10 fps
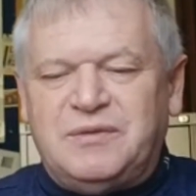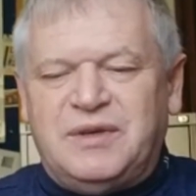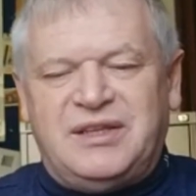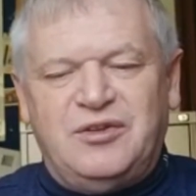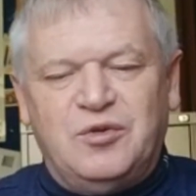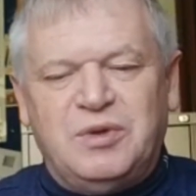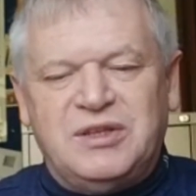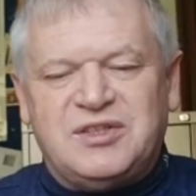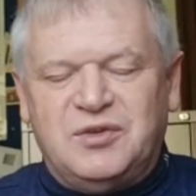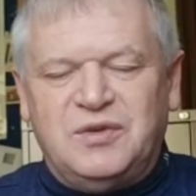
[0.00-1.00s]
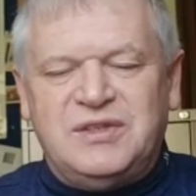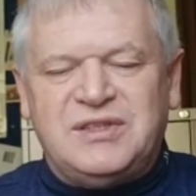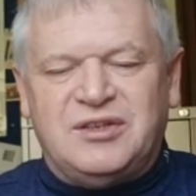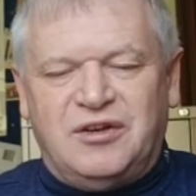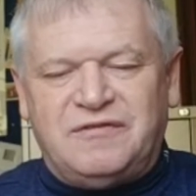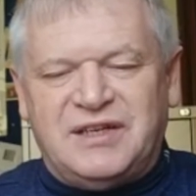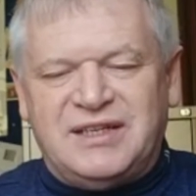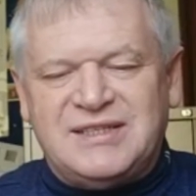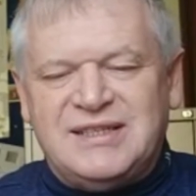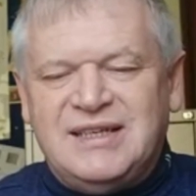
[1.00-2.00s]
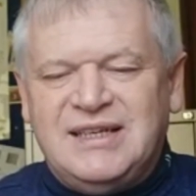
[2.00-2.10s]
with noble stones and offerings,